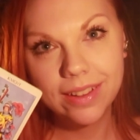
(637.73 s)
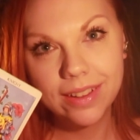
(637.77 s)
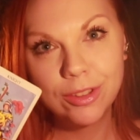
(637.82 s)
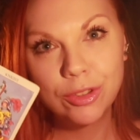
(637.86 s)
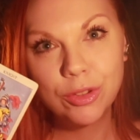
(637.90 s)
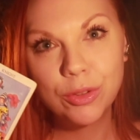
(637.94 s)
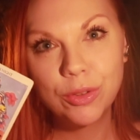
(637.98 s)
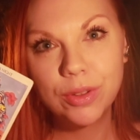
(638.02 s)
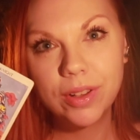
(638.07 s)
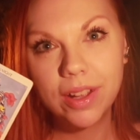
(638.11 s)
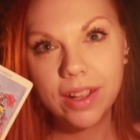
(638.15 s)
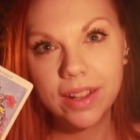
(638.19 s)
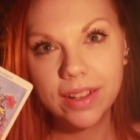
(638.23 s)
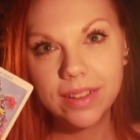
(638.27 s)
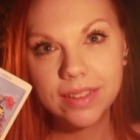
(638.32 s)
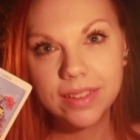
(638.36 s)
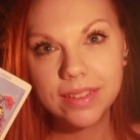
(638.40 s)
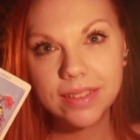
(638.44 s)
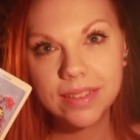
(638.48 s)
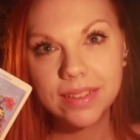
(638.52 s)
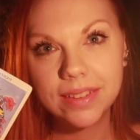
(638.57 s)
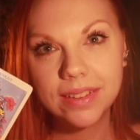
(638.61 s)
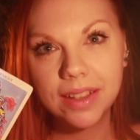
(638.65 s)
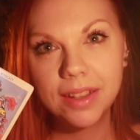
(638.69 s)
two
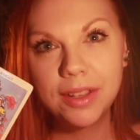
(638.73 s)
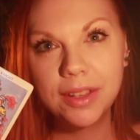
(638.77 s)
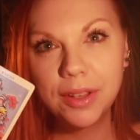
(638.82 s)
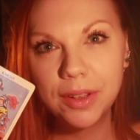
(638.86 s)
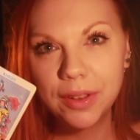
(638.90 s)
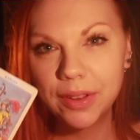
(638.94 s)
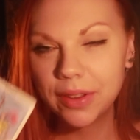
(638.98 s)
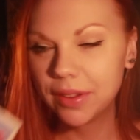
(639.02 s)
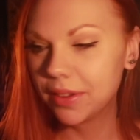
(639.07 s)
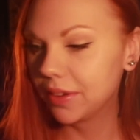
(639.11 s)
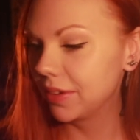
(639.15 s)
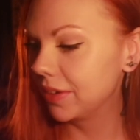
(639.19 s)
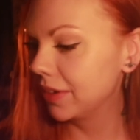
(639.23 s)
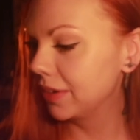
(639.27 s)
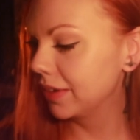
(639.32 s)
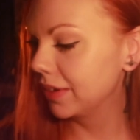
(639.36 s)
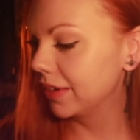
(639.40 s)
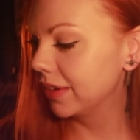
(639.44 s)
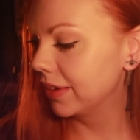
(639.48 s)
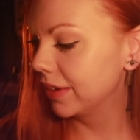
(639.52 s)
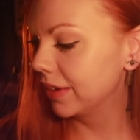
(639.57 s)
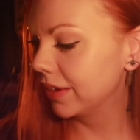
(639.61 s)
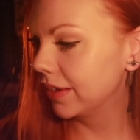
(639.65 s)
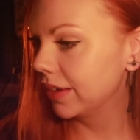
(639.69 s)
knights.
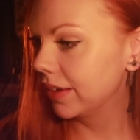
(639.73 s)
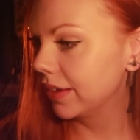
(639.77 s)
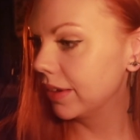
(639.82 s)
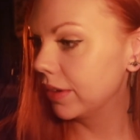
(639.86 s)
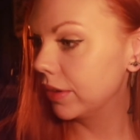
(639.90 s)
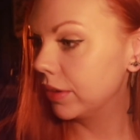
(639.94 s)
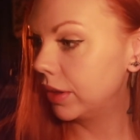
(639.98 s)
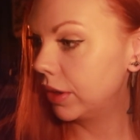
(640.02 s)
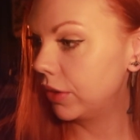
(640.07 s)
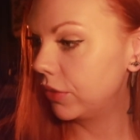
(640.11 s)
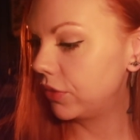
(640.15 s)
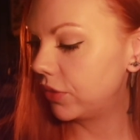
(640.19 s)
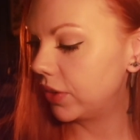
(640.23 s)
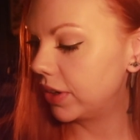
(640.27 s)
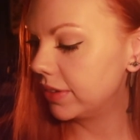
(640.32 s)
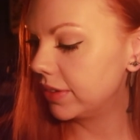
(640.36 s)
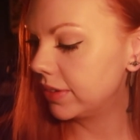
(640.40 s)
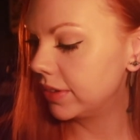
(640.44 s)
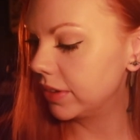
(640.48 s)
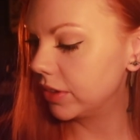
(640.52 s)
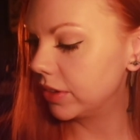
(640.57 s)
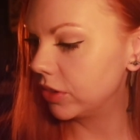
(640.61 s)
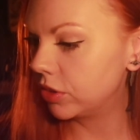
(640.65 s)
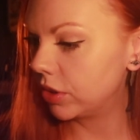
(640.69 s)
They're
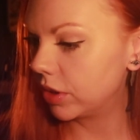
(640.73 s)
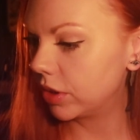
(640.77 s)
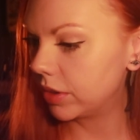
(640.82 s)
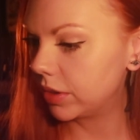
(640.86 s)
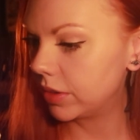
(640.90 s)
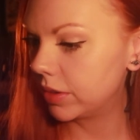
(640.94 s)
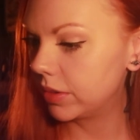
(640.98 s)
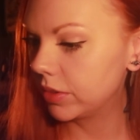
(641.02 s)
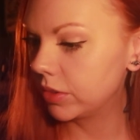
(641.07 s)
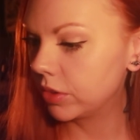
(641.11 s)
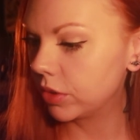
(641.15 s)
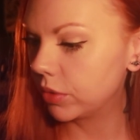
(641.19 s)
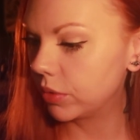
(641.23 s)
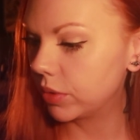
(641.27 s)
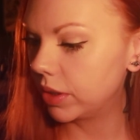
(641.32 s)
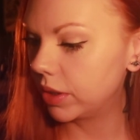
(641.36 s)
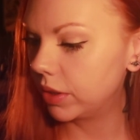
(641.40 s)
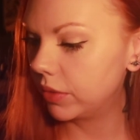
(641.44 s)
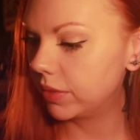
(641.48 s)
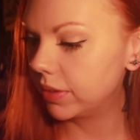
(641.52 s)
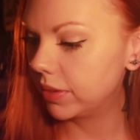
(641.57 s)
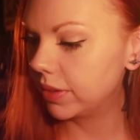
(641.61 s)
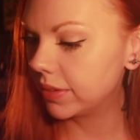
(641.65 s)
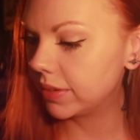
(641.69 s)
facing each other. So
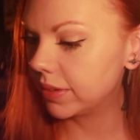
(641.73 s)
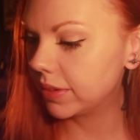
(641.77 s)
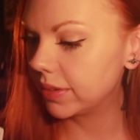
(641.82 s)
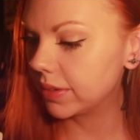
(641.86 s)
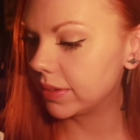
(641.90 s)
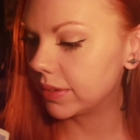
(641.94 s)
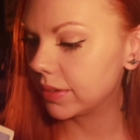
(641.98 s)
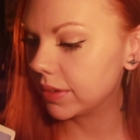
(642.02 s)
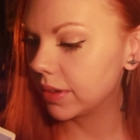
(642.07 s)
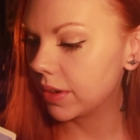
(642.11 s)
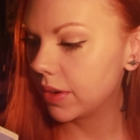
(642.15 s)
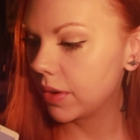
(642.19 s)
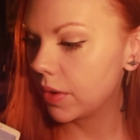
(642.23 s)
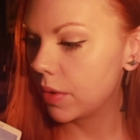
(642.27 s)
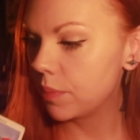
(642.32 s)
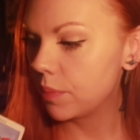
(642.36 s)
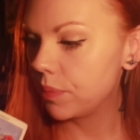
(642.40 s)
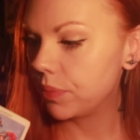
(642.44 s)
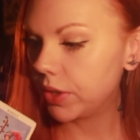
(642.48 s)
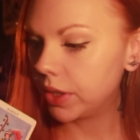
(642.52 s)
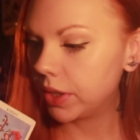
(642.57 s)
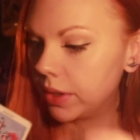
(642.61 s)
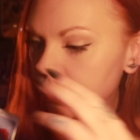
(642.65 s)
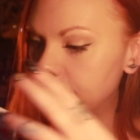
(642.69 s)
whatever this is,
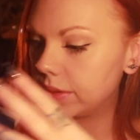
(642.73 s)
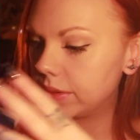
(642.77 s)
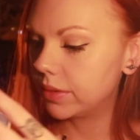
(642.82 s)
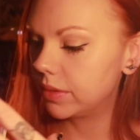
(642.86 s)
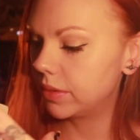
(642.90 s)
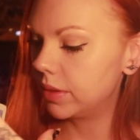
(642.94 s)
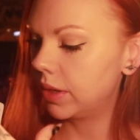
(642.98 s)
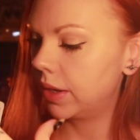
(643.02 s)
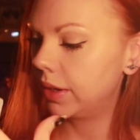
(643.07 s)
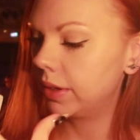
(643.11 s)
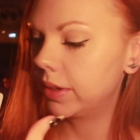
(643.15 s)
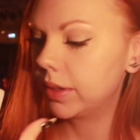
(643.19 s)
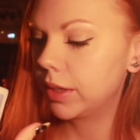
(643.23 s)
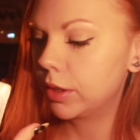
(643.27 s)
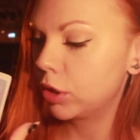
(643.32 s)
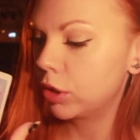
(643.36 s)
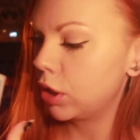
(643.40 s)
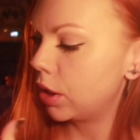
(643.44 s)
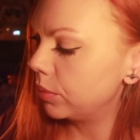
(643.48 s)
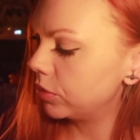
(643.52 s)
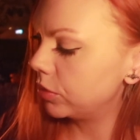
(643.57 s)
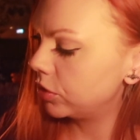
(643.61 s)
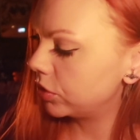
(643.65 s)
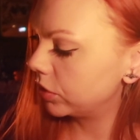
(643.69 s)
it like it
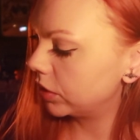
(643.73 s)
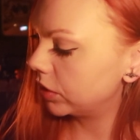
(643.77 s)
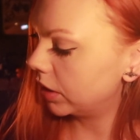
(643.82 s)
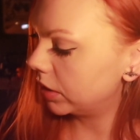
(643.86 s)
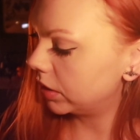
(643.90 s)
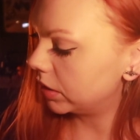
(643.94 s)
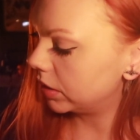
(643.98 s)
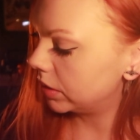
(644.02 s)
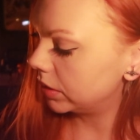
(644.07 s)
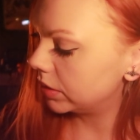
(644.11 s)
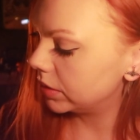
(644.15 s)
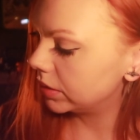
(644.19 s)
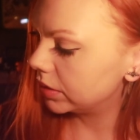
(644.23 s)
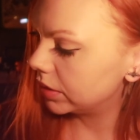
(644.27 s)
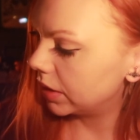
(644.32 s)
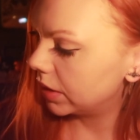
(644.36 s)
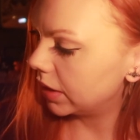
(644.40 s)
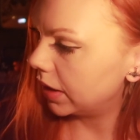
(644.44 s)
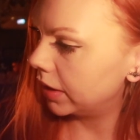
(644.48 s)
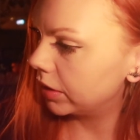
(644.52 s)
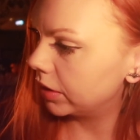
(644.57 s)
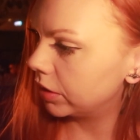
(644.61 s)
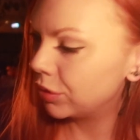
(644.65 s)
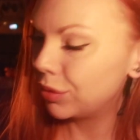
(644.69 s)
comes together
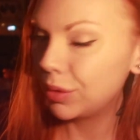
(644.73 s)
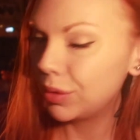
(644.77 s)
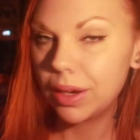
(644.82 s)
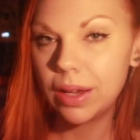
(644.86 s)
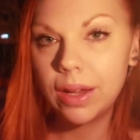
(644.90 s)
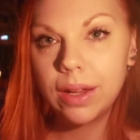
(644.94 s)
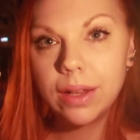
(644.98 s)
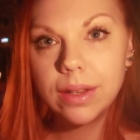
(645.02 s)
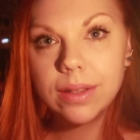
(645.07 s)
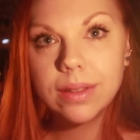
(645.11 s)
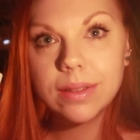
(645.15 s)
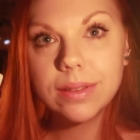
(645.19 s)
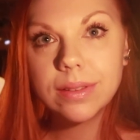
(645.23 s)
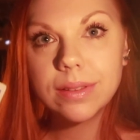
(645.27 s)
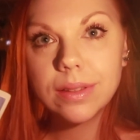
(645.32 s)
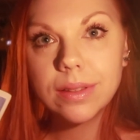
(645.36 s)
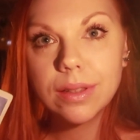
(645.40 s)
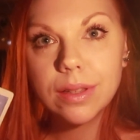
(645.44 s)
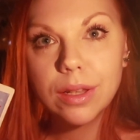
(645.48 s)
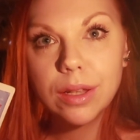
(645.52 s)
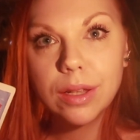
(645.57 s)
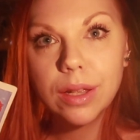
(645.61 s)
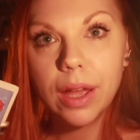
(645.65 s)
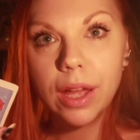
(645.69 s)
and creates
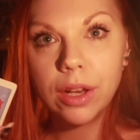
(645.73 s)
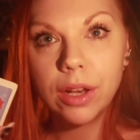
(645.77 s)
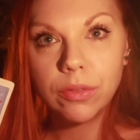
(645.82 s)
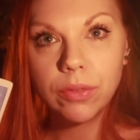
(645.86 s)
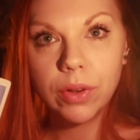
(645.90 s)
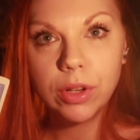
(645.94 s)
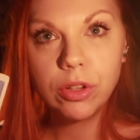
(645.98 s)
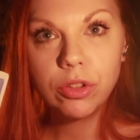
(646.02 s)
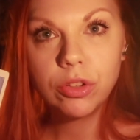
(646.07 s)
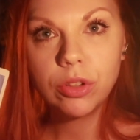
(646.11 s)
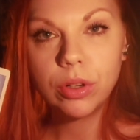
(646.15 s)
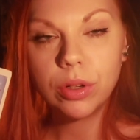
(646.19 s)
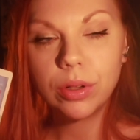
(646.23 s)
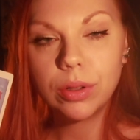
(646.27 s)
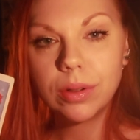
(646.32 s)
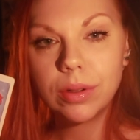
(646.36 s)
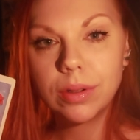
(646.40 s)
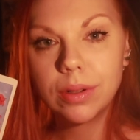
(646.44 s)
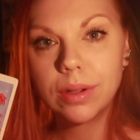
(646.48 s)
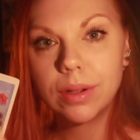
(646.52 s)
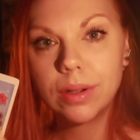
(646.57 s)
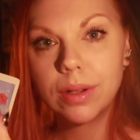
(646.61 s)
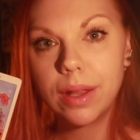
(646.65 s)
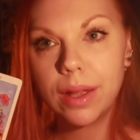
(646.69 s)
adventure
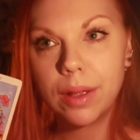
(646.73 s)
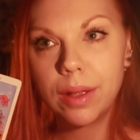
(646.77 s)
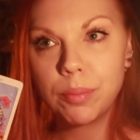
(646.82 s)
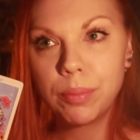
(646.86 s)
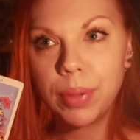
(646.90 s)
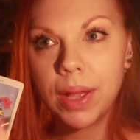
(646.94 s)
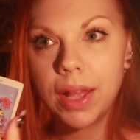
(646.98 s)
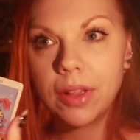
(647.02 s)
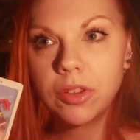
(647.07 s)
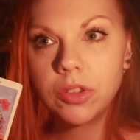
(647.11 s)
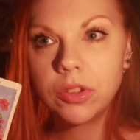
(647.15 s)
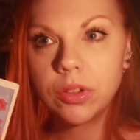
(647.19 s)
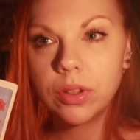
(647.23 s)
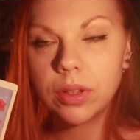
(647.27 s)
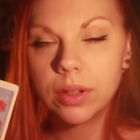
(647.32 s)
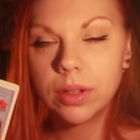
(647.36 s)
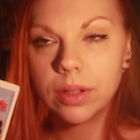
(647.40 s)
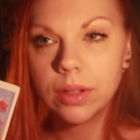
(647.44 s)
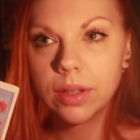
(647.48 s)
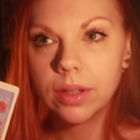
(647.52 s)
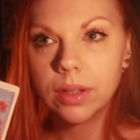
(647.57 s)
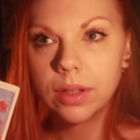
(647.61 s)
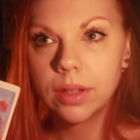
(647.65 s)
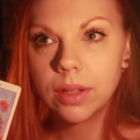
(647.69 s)
and passion,
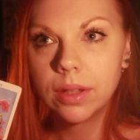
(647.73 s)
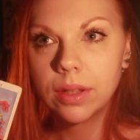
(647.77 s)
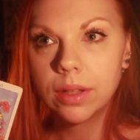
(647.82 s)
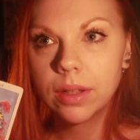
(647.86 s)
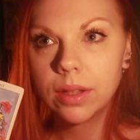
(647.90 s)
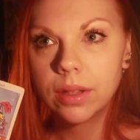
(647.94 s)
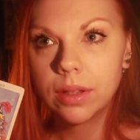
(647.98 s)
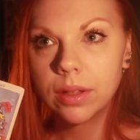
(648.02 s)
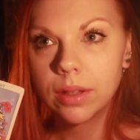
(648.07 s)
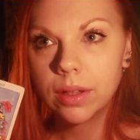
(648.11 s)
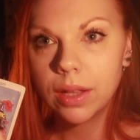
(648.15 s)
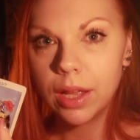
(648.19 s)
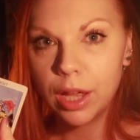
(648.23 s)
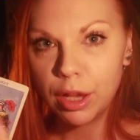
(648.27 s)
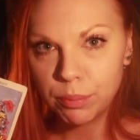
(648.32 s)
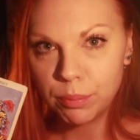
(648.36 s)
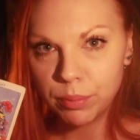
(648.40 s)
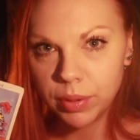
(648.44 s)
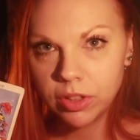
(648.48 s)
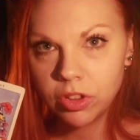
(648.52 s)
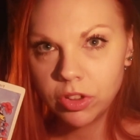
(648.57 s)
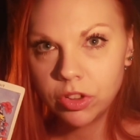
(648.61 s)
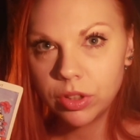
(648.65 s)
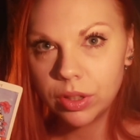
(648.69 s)

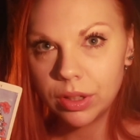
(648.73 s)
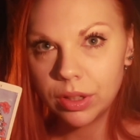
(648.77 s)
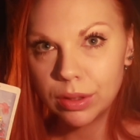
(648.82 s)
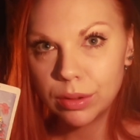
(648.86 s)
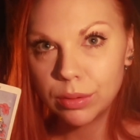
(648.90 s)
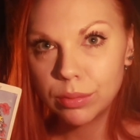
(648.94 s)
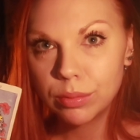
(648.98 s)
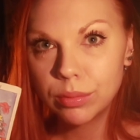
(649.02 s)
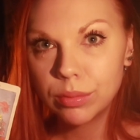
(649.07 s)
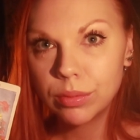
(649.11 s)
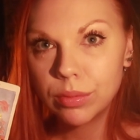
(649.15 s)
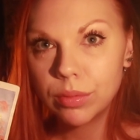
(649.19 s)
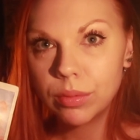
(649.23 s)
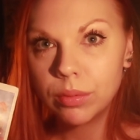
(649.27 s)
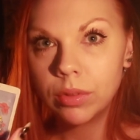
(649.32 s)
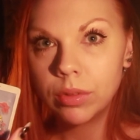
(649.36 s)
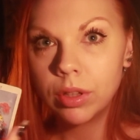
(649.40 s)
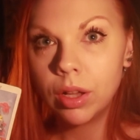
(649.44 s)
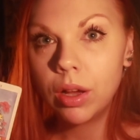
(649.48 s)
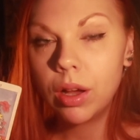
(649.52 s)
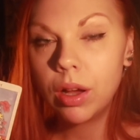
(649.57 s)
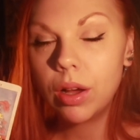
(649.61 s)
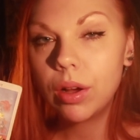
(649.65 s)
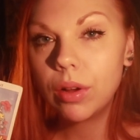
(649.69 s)
ambition,
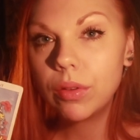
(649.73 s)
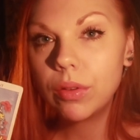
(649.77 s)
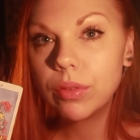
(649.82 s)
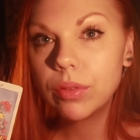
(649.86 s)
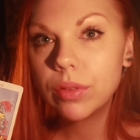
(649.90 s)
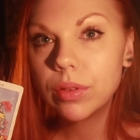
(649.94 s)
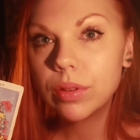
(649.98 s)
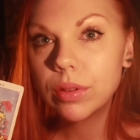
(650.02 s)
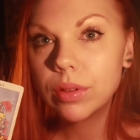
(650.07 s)
love.